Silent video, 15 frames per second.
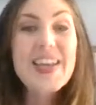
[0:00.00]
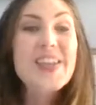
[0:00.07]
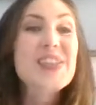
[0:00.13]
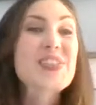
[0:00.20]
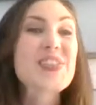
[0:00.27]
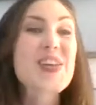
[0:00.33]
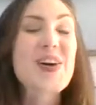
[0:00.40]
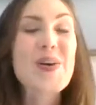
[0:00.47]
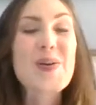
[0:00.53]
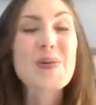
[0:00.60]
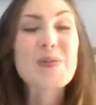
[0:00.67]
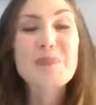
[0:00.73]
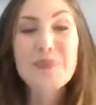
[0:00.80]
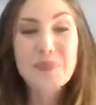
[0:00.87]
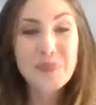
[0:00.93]

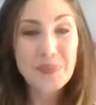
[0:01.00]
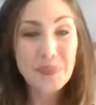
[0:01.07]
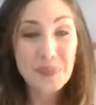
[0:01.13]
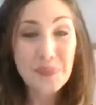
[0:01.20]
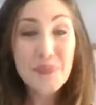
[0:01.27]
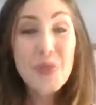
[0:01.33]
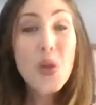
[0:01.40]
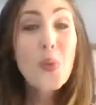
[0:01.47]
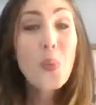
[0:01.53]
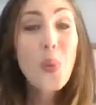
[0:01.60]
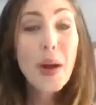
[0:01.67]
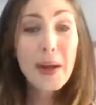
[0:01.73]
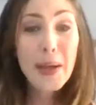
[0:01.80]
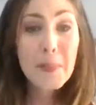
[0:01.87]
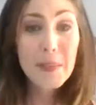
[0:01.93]
So
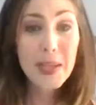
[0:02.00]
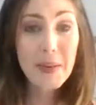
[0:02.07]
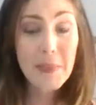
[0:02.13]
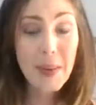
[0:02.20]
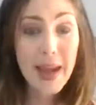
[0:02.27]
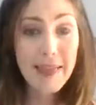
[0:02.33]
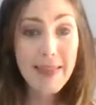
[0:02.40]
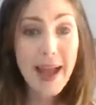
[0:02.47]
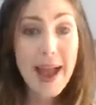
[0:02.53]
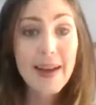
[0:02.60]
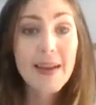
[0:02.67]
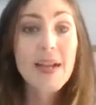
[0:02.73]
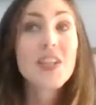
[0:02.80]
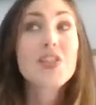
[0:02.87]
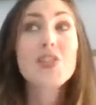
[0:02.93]
what I mean by that,
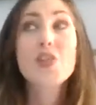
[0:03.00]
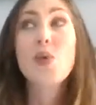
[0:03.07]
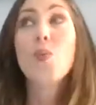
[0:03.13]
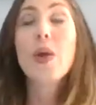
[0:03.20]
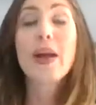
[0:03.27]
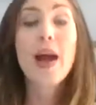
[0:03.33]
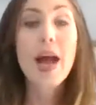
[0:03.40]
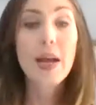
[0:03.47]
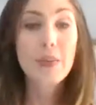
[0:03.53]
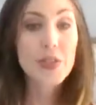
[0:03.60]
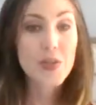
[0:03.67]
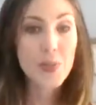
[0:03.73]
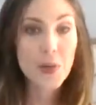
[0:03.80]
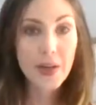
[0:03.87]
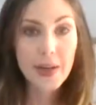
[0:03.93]
so when I
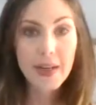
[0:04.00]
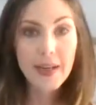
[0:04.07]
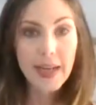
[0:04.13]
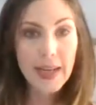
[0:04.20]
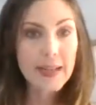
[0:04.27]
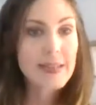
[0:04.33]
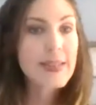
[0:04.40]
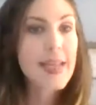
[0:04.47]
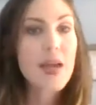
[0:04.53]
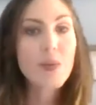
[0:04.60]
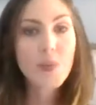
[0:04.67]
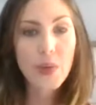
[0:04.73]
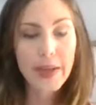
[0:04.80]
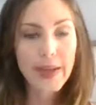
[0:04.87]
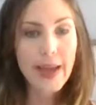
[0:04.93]
was working nights and
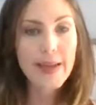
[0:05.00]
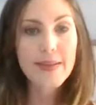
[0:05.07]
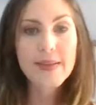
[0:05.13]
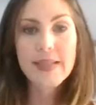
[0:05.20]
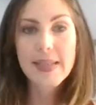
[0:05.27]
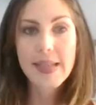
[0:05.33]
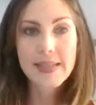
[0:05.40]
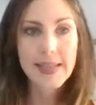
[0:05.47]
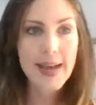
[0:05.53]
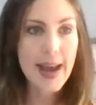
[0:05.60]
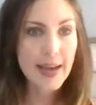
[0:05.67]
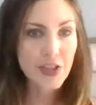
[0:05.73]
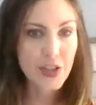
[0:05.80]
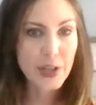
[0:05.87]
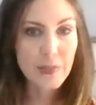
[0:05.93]
weekends as an
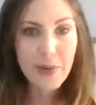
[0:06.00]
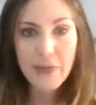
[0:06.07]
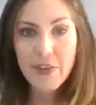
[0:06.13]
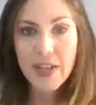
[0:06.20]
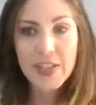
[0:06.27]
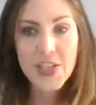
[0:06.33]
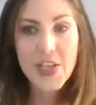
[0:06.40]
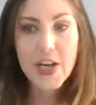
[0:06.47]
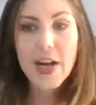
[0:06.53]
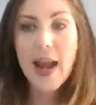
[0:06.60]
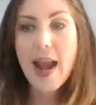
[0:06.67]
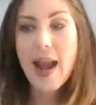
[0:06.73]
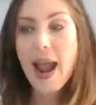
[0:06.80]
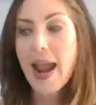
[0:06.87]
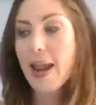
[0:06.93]
adjunct professor,
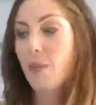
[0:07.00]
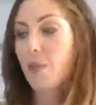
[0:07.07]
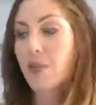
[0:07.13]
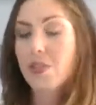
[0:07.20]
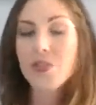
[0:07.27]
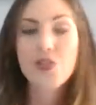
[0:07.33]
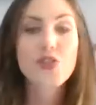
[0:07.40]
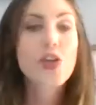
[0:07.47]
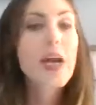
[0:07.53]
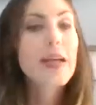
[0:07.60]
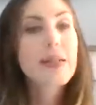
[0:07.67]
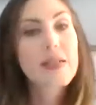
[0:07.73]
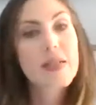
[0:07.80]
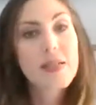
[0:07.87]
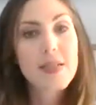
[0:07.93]
and I was
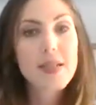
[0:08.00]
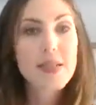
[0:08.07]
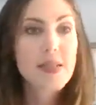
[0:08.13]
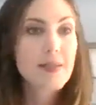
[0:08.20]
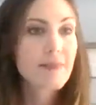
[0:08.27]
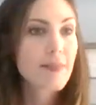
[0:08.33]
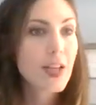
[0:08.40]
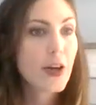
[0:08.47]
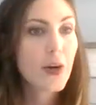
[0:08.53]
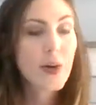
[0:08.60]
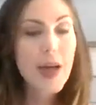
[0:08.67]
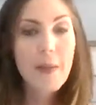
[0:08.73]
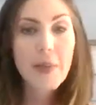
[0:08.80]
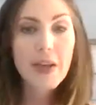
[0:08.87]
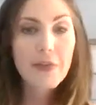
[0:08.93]
trying to,
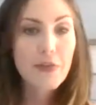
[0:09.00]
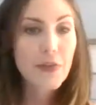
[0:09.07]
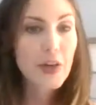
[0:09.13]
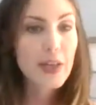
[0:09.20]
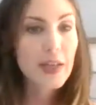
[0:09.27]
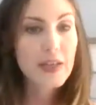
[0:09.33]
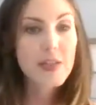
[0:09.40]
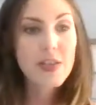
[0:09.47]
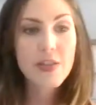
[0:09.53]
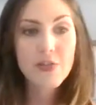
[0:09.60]
get my foot into the